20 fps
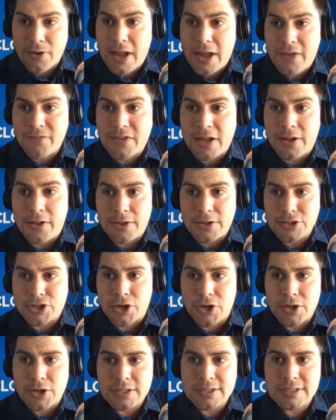I don't have dental
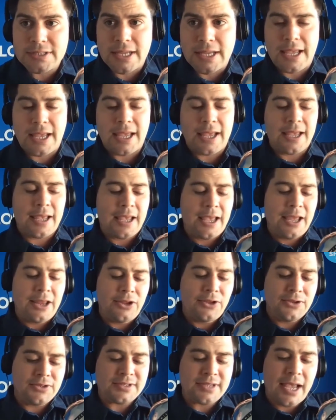insurance,
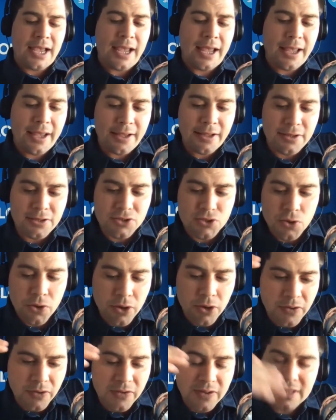and you say,
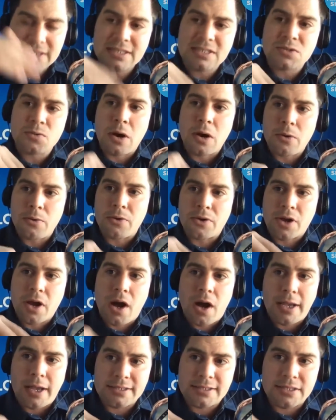Jordon, this is what it
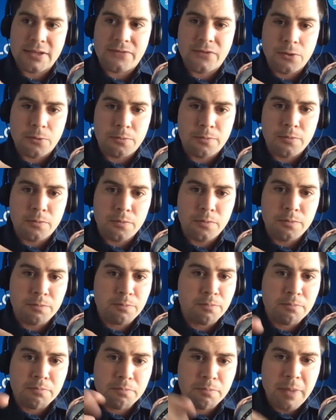would cost if you
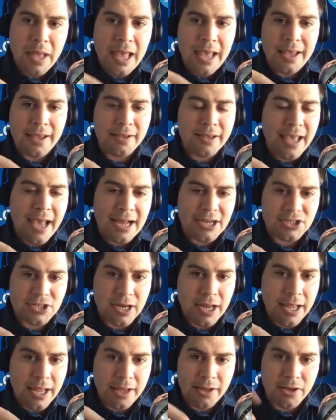pay
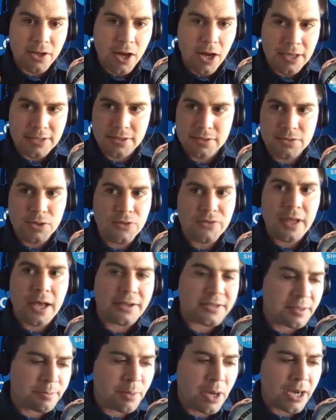cash today. It costs two
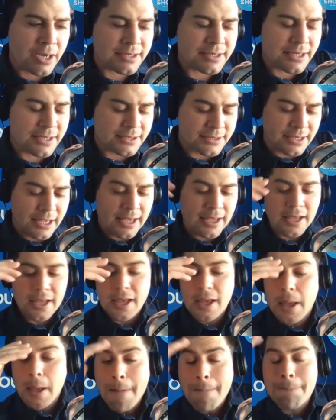thousand bucks, let's say,
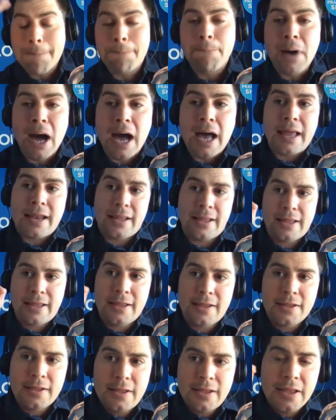but
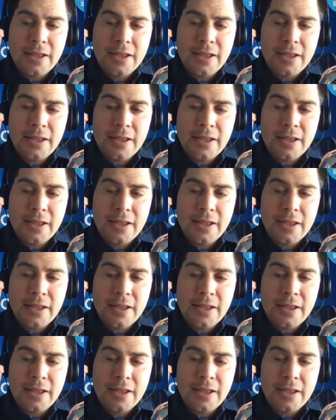